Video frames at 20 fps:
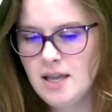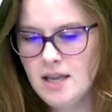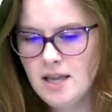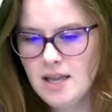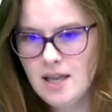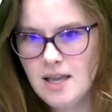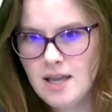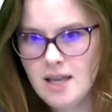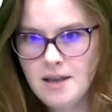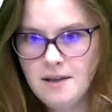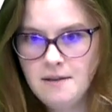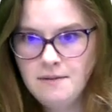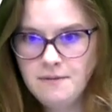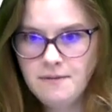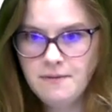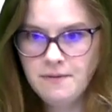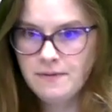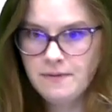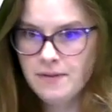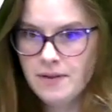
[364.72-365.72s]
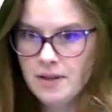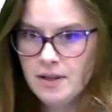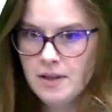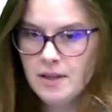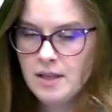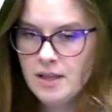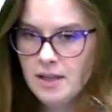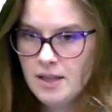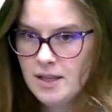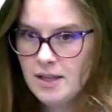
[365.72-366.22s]
if
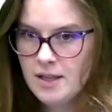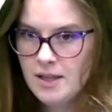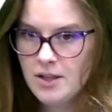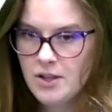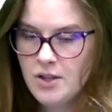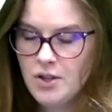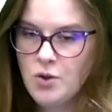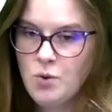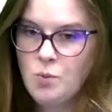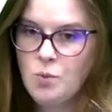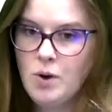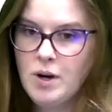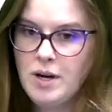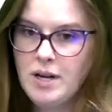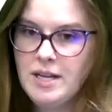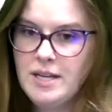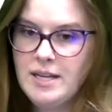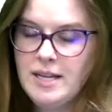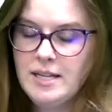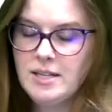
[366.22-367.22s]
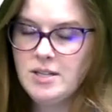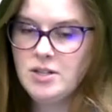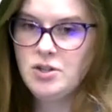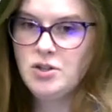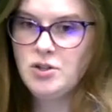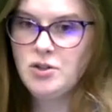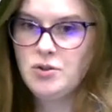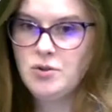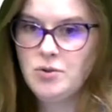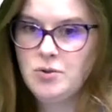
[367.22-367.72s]
you wanted it
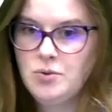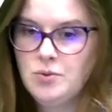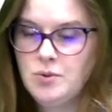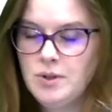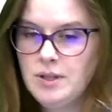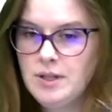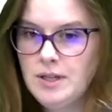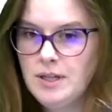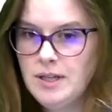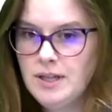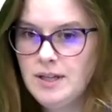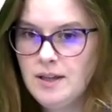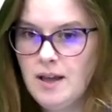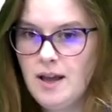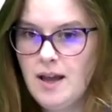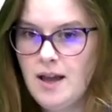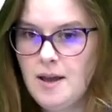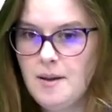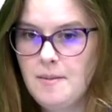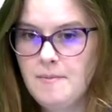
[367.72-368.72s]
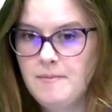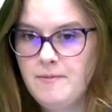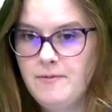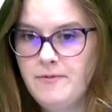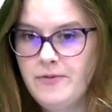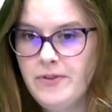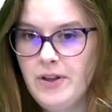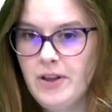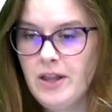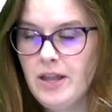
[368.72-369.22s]
to
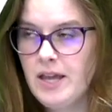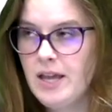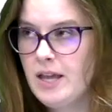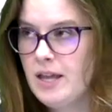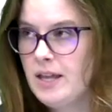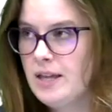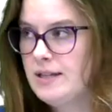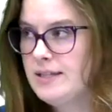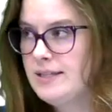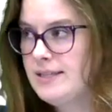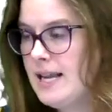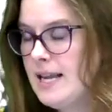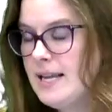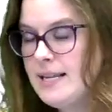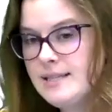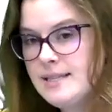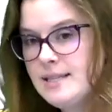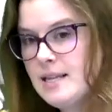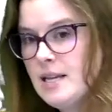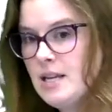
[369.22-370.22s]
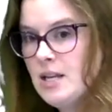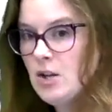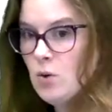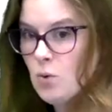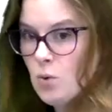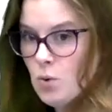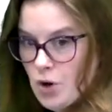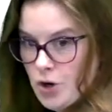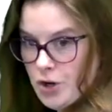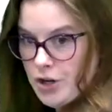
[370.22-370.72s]
fill in dates in
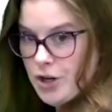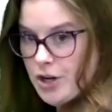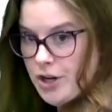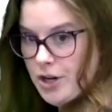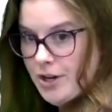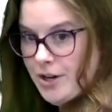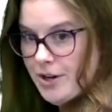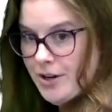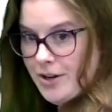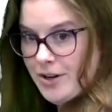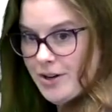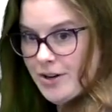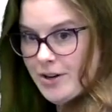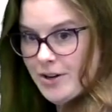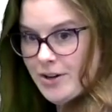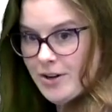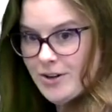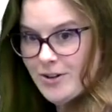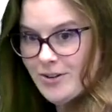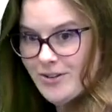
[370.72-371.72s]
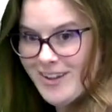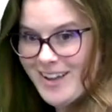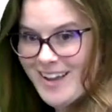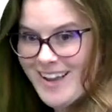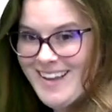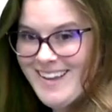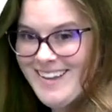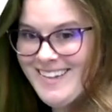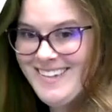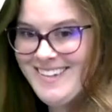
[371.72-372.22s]
order,
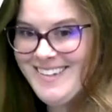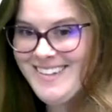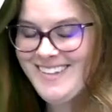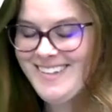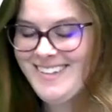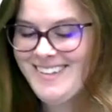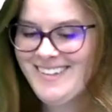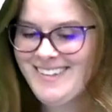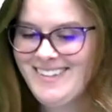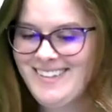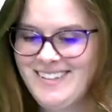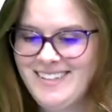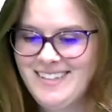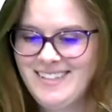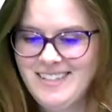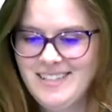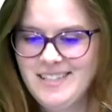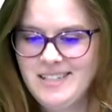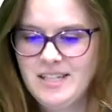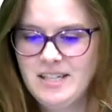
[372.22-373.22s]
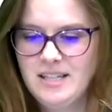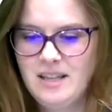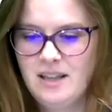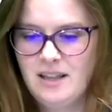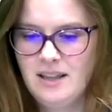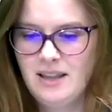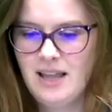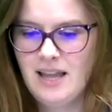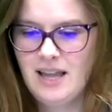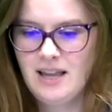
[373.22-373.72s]
okay?
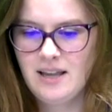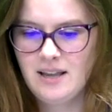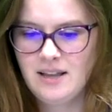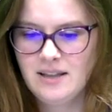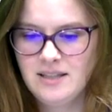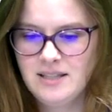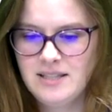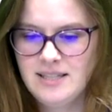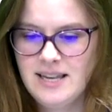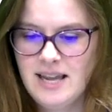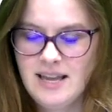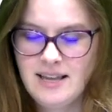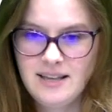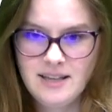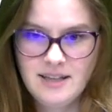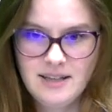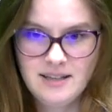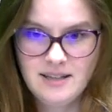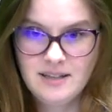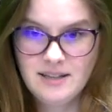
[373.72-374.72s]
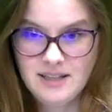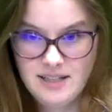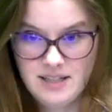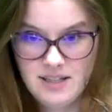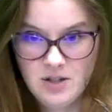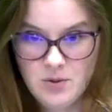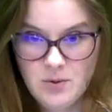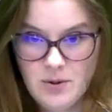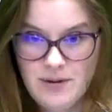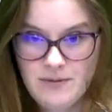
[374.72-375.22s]
Like today is the
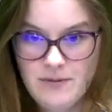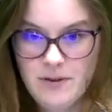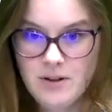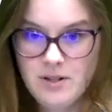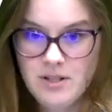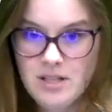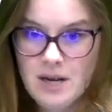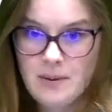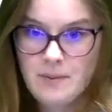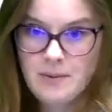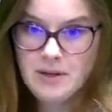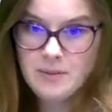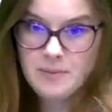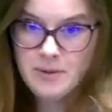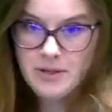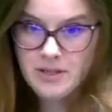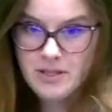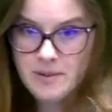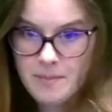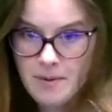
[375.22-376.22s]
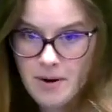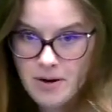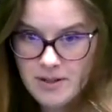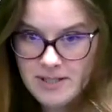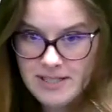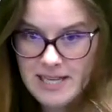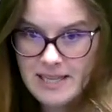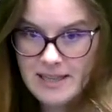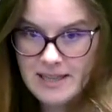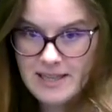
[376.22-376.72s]
21st. I want to put tomorrow's
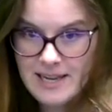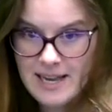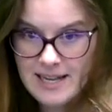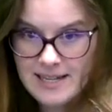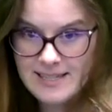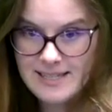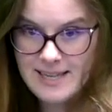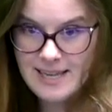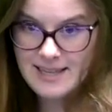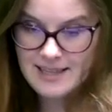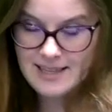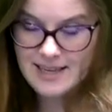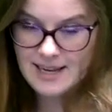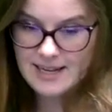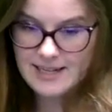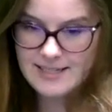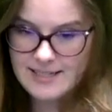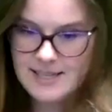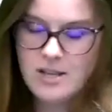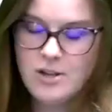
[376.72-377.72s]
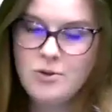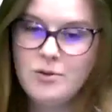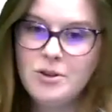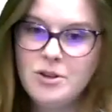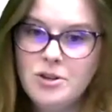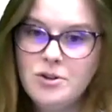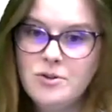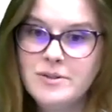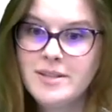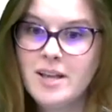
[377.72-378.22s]
date and the next date and the next date. You can
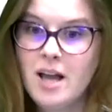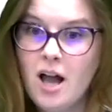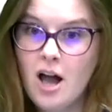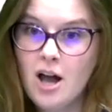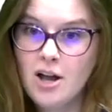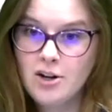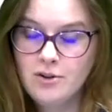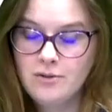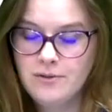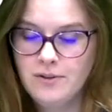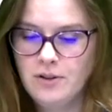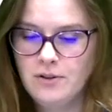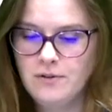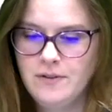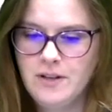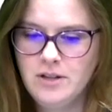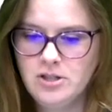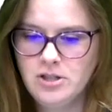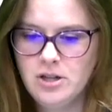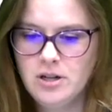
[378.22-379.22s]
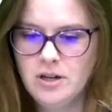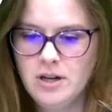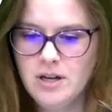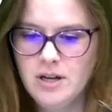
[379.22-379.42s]
use the autofill feature.